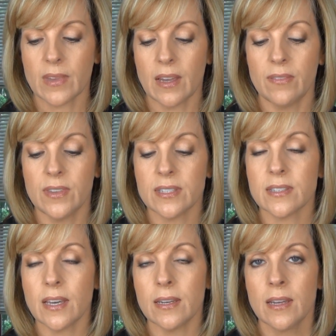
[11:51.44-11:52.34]
this
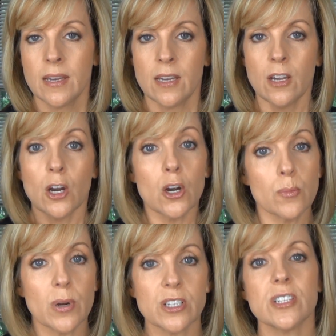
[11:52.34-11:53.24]
set, her
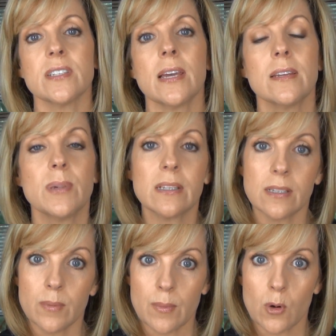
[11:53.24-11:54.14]
brushes tend to be a
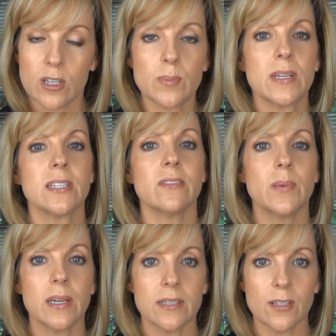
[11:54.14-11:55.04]
little bit more expensive
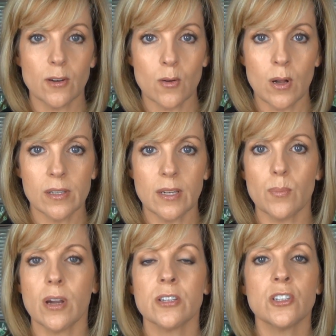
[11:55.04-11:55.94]
because they're a quality
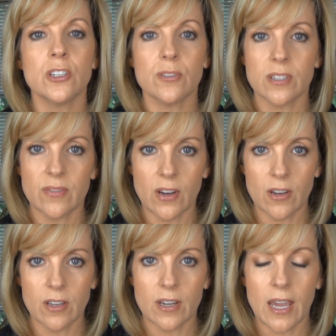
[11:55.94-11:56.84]
brush. She uses
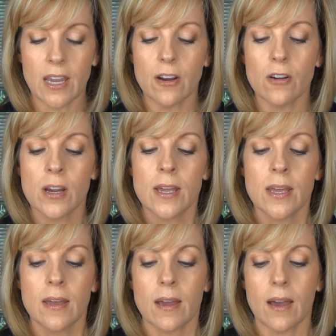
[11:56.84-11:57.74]
very good hair,
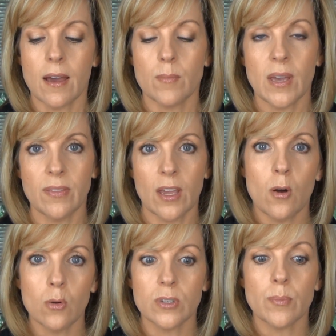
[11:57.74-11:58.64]
and they
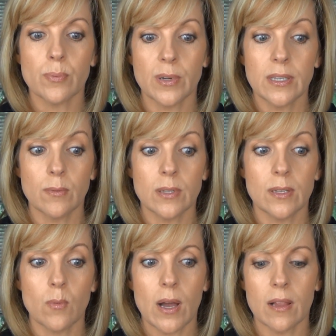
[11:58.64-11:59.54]
hold up really,
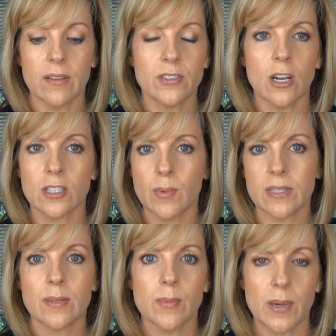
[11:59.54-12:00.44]
really well. I've talked
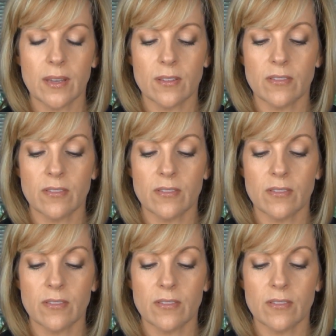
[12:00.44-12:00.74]
about some of my other